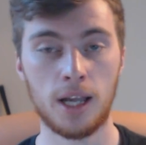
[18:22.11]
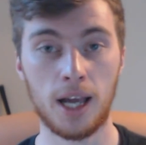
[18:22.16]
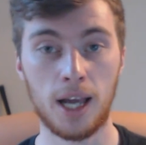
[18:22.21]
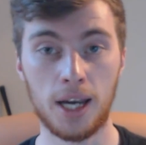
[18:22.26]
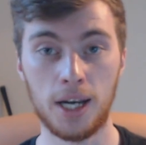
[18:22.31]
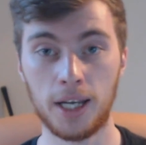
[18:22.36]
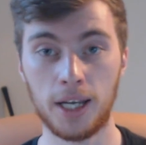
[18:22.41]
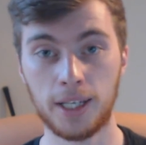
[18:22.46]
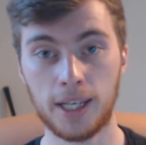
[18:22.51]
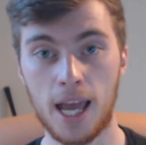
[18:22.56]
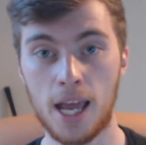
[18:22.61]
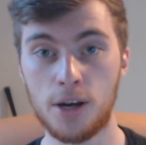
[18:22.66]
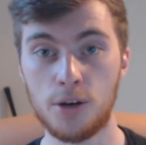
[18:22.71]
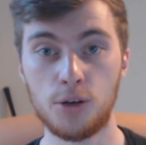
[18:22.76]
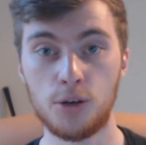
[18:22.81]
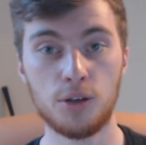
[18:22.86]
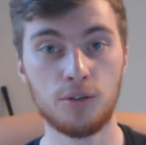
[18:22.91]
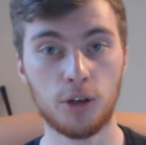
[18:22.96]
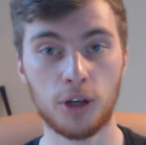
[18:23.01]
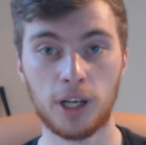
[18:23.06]
And
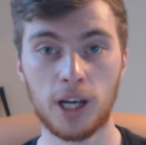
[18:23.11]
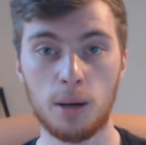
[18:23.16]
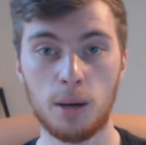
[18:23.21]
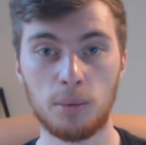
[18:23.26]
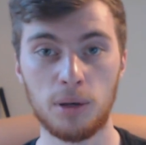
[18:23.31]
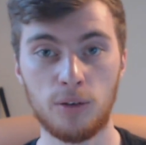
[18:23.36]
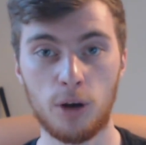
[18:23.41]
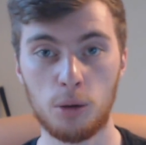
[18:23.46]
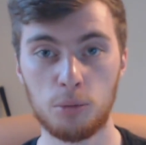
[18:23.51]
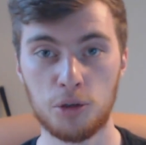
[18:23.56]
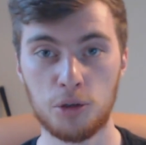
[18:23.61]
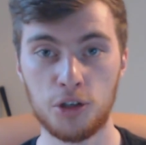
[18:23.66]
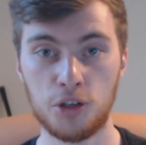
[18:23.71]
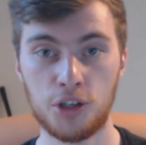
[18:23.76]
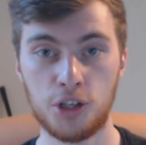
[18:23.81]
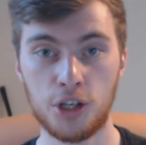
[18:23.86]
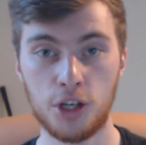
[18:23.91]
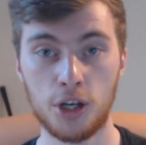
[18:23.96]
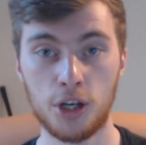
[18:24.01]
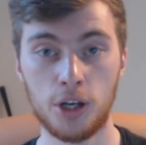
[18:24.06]
again, you've got a couple of
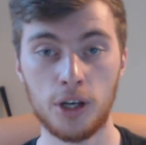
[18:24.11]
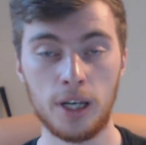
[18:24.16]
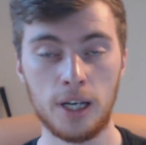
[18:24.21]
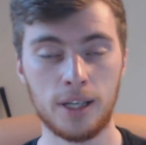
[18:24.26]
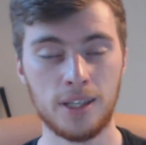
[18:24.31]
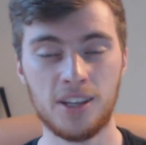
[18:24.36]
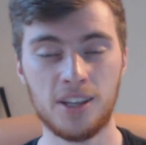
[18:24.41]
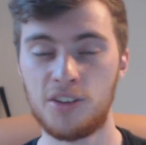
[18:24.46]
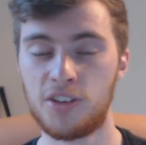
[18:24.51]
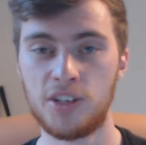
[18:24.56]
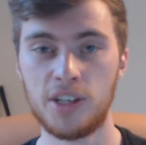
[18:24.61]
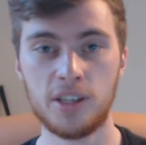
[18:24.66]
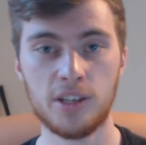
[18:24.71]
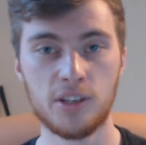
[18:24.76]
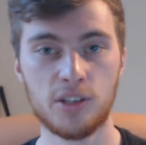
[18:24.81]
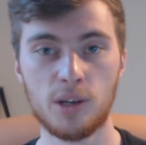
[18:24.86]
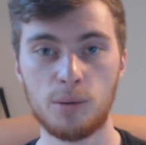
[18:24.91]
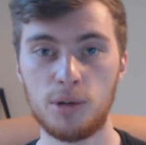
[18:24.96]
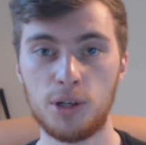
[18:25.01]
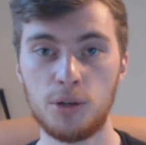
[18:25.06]
options here. This is
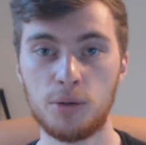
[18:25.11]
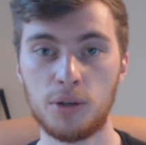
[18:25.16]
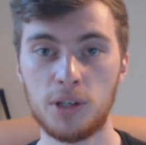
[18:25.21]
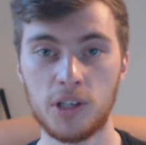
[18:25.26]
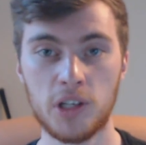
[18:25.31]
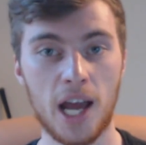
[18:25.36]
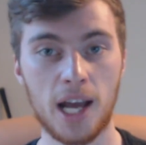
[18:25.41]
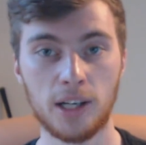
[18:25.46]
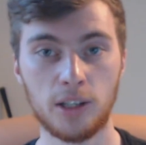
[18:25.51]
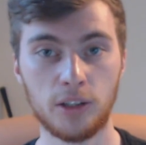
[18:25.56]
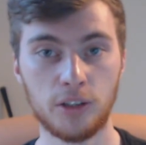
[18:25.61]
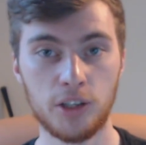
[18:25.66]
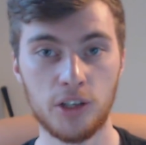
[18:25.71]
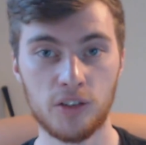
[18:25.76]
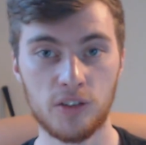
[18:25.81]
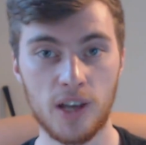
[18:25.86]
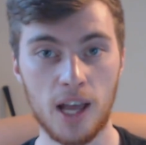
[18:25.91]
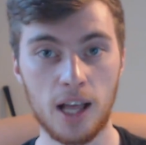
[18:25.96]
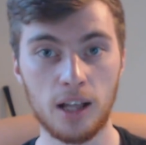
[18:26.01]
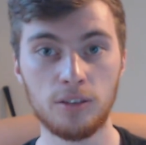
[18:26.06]
either something you can tackle
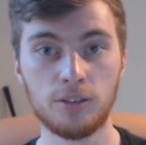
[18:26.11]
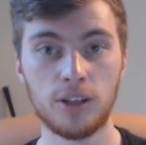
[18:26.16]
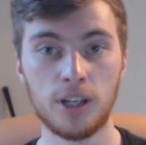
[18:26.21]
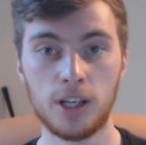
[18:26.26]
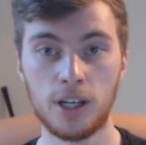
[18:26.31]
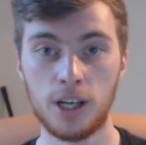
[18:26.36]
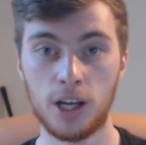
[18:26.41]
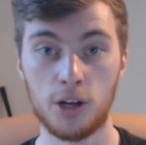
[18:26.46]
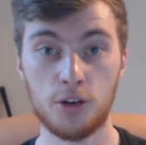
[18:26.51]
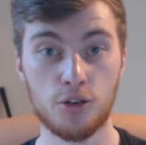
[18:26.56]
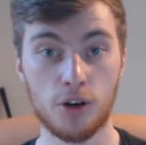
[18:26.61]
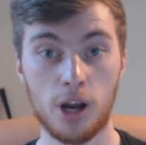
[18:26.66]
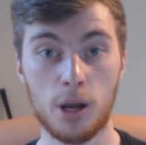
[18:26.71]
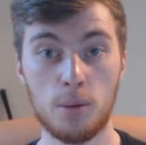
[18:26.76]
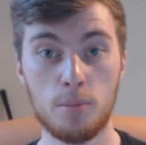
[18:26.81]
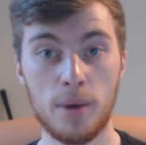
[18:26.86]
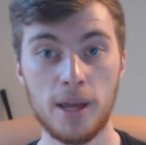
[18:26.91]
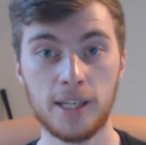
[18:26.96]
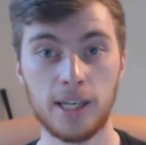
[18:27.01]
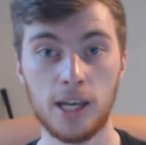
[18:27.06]
yourself and
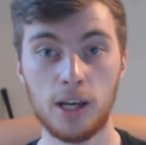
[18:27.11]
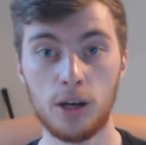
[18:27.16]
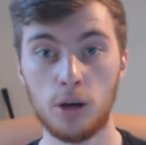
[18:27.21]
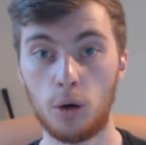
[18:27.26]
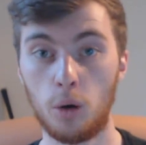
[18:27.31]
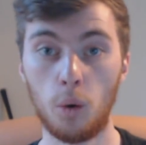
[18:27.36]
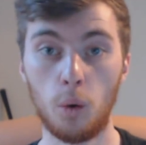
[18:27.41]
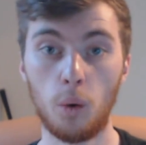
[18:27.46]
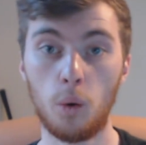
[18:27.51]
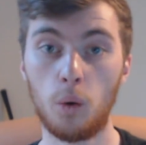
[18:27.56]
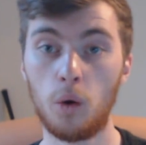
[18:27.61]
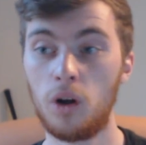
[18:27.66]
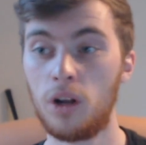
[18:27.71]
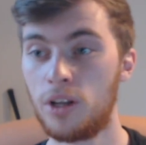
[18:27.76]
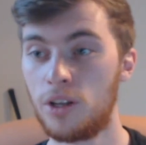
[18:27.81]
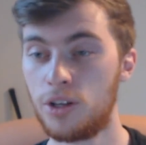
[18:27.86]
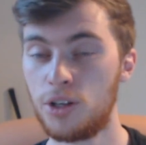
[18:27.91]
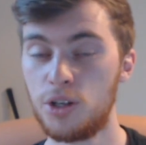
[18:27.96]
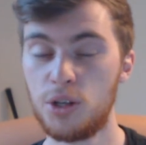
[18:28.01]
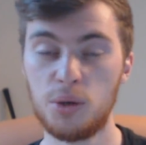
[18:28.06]
try and make it, or
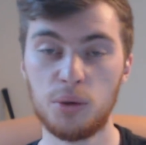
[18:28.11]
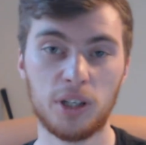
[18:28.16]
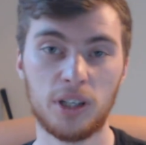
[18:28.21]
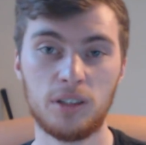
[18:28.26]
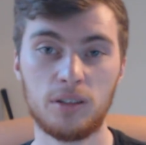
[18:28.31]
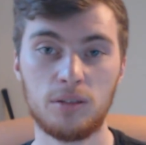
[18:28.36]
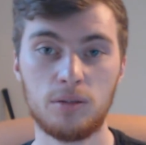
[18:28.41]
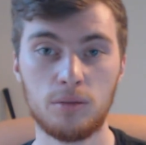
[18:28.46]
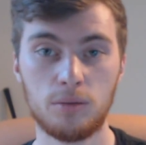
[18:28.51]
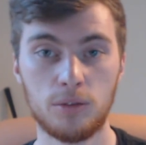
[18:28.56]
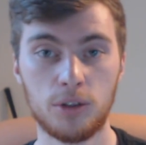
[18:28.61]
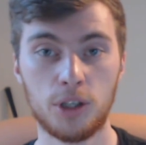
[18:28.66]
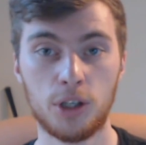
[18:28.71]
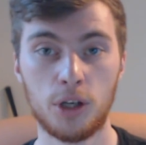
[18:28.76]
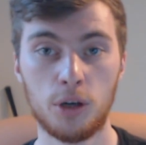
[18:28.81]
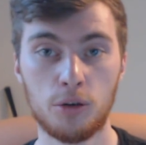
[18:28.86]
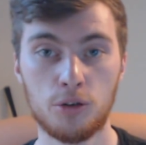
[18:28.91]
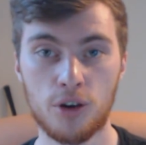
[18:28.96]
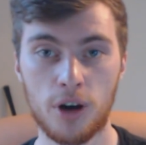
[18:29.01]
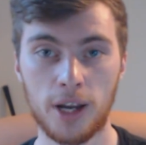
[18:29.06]
you can,
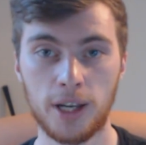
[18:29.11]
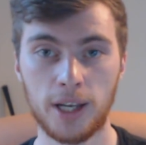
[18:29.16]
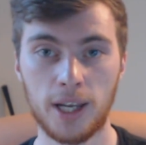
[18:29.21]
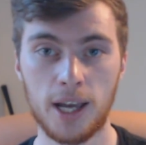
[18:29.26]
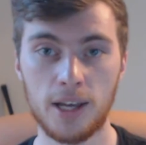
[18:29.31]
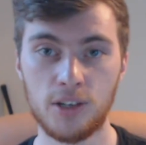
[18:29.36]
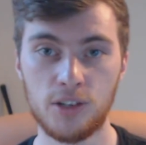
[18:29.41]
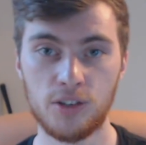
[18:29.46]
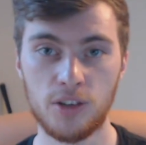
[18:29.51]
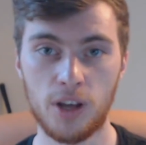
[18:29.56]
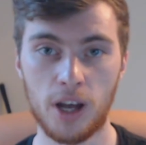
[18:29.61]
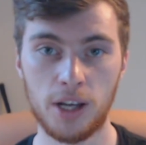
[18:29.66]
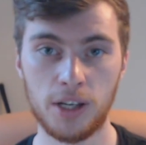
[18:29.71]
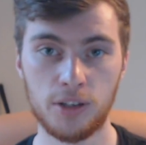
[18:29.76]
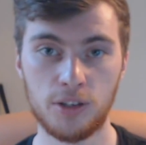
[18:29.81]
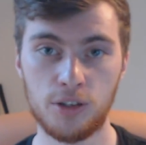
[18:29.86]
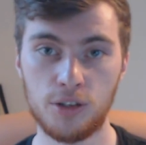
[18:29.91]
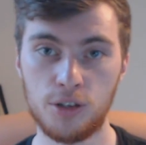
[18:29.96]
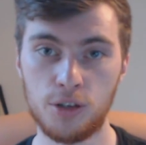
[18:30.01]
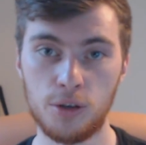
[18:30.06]
you know, try and get a
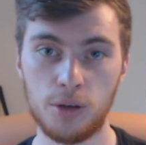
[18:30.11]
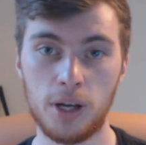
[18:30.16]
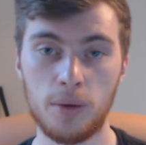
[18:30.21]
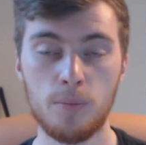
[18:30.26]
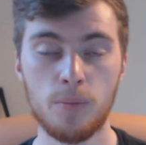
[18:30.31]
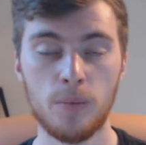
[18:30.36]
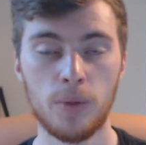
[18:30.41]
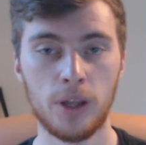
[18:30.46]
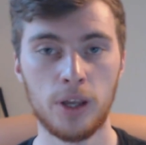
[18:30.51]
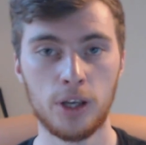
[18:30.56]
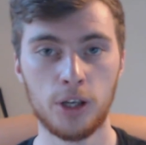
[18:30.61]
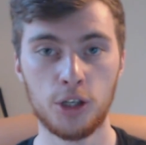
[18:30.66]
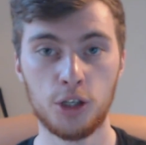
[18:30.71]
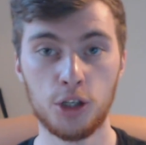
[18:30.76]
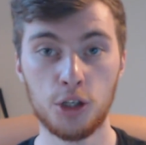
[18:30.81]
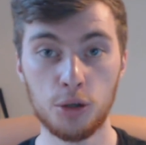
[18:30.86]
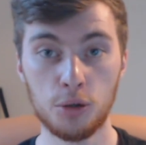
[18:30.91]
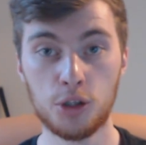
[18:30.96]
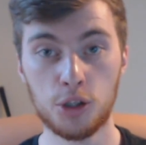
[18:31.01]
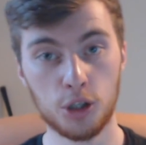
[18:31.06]
designer to do it.
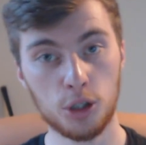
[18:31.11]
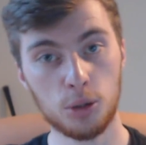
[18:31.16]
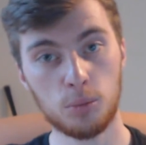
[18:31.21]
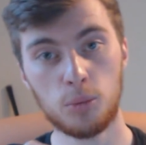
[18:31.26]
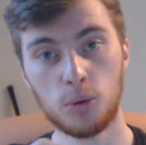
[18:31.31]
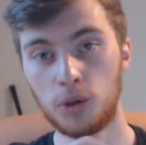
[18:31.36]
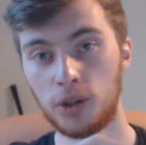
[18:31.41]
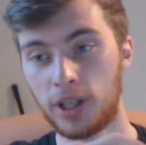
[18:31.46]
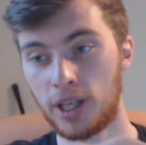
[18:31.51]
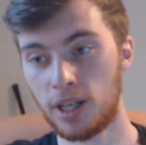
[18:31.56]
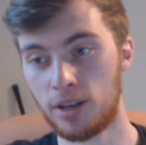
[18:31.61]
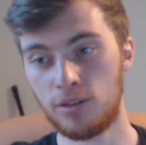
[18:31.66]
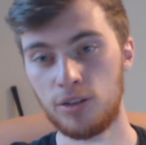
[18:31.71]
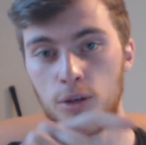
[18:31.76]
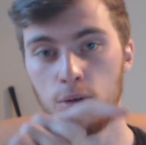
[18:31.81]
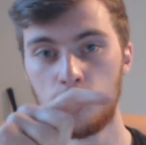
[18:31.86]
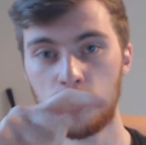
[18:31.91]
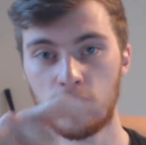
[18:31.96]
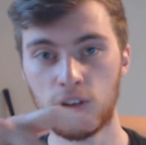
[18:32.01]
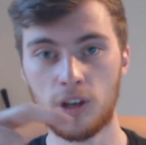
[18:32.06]
YouTube will give
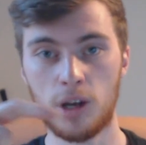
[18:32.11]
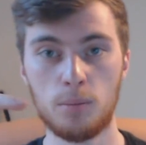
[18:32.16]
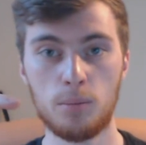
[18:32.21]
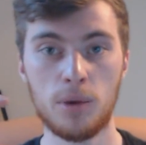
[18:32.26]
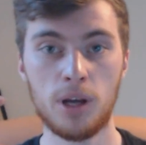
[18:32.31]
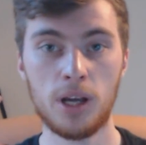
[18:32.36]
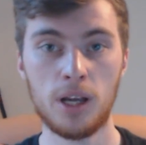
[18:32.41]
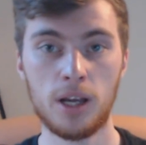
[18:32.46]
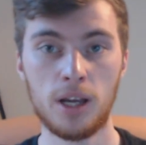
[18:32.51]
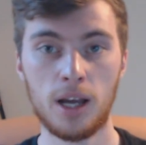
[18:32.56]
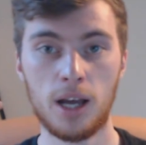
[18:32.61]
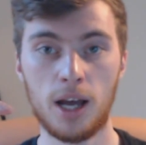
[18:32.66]
you some